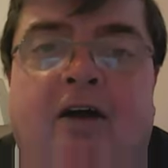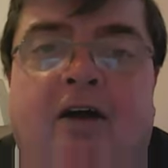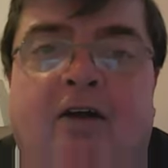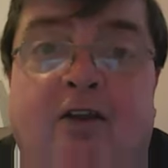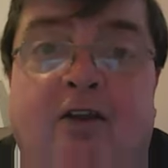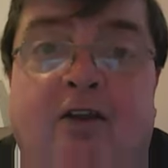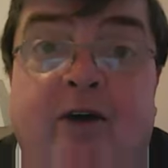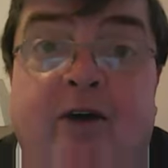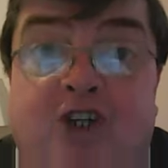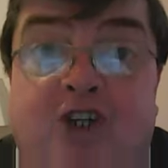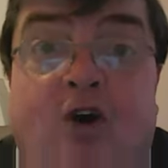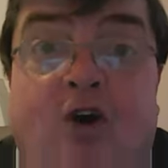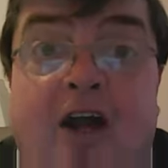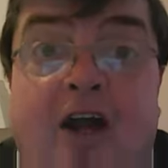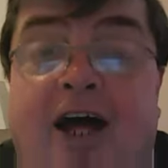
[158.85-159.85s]
they're
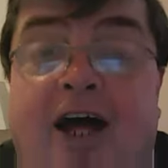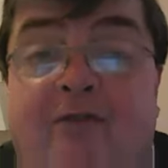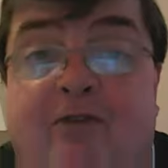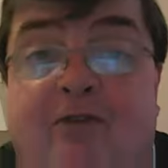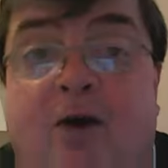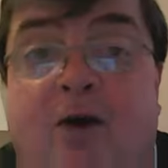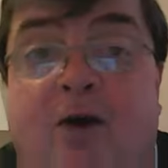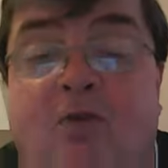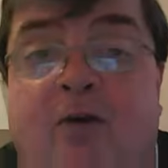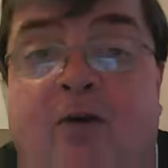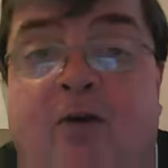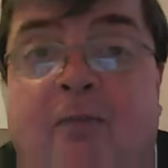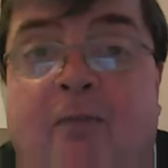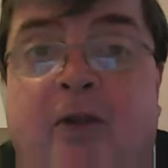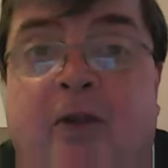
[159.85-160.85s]
enjoying life around
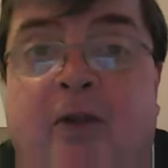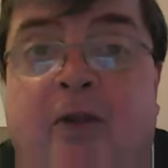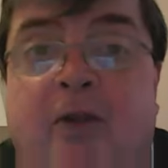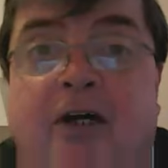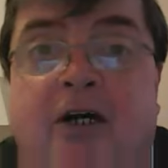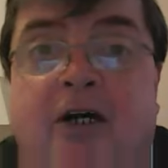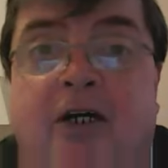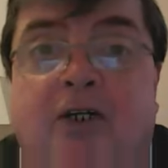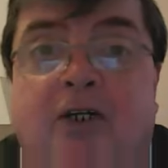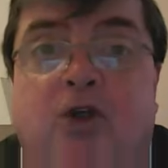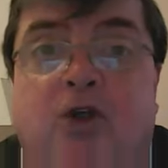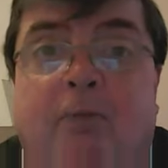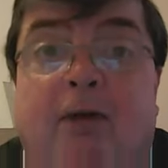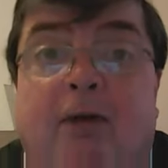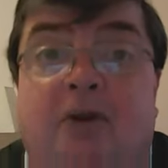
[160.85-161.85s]
them. So
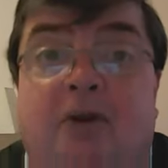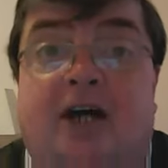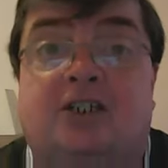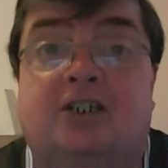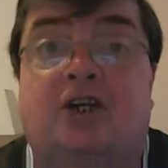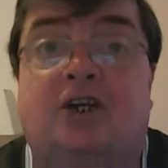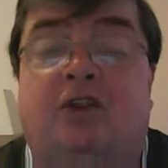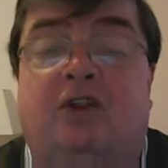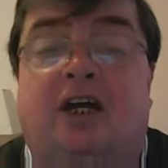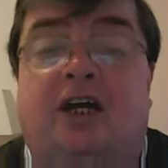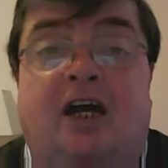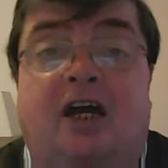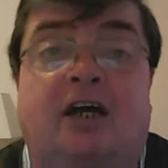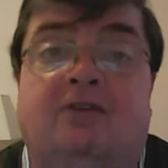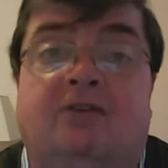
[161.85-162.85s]
maybe that's another
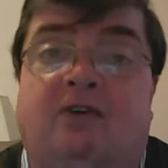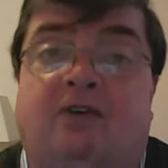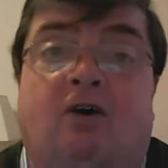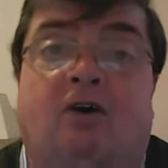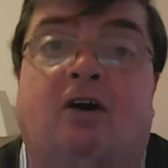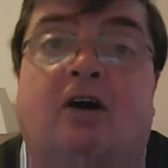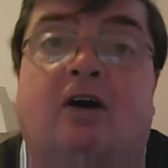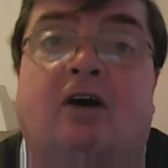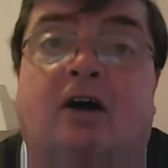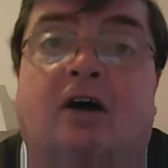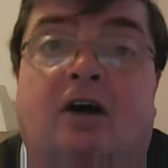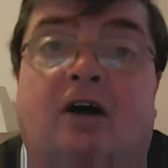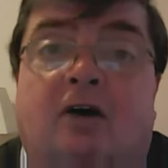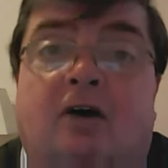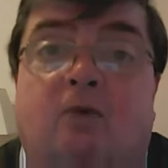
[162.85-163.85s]
case for
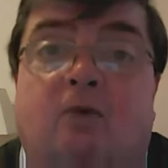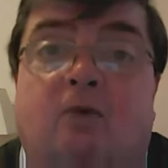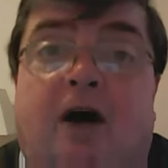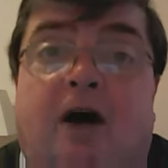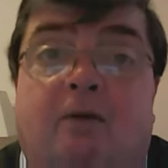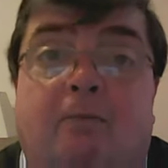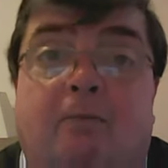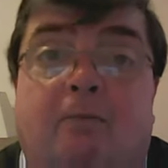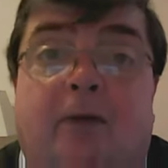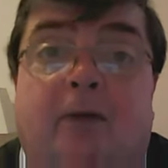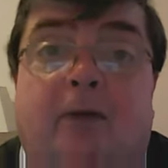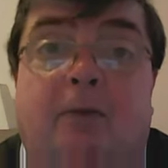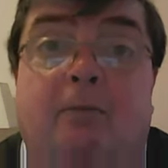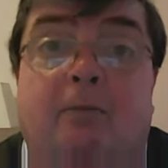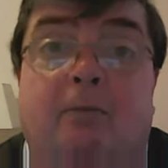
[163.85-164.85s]
rather
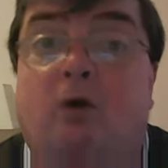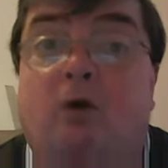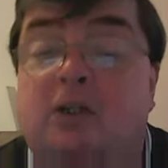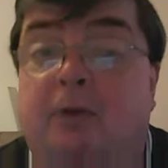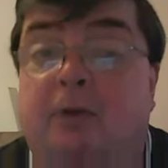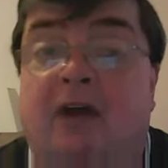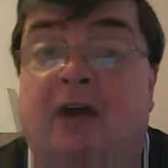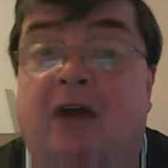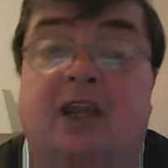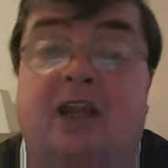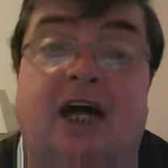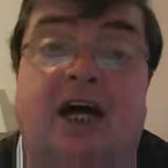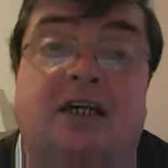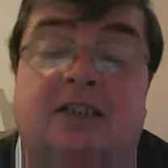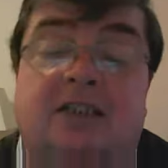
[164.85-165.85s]
maybe more is better than
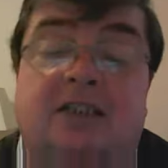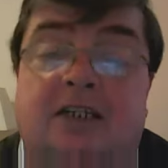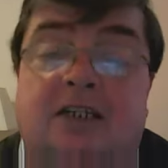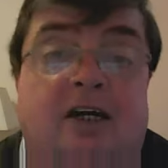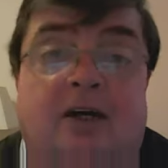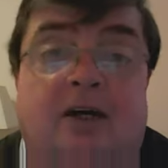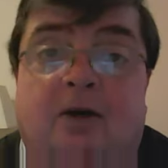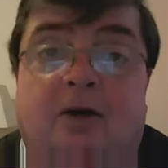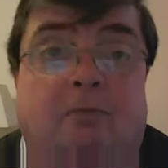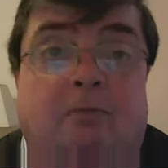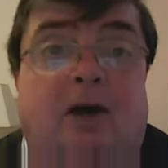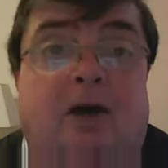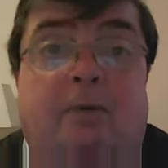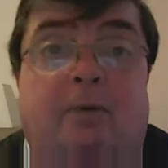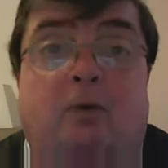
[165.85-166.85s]
less.
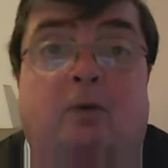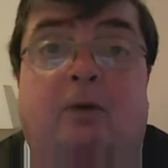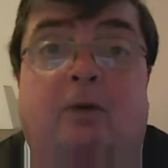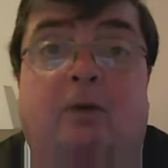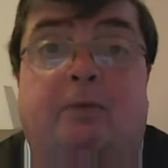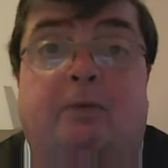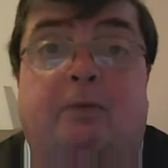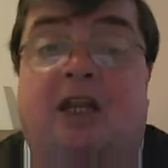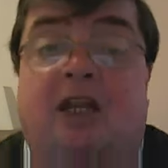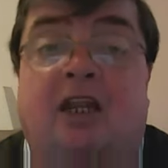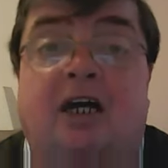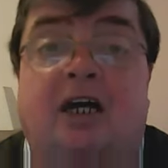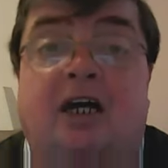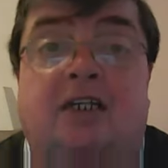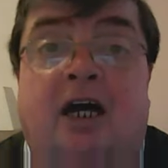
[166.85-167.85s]
Maybe when people's in
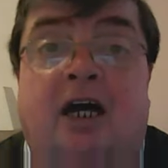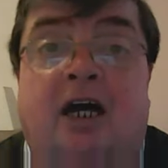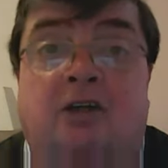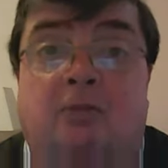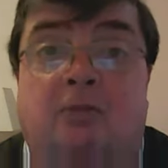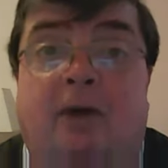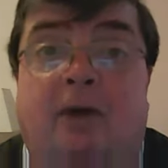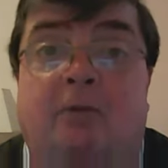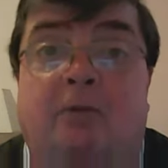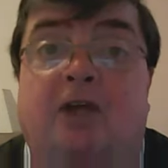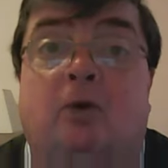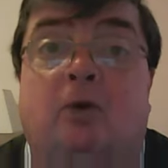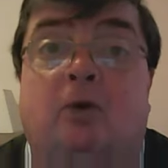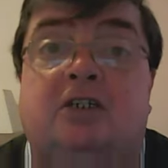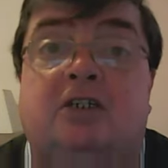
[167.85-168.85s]
late stages, maybe they
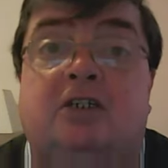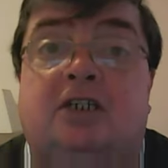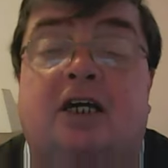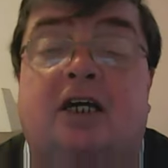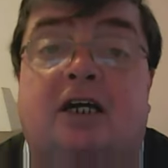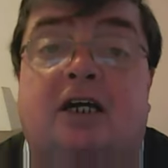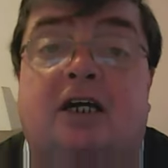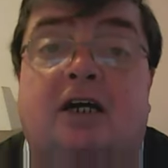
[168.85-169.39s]
want to see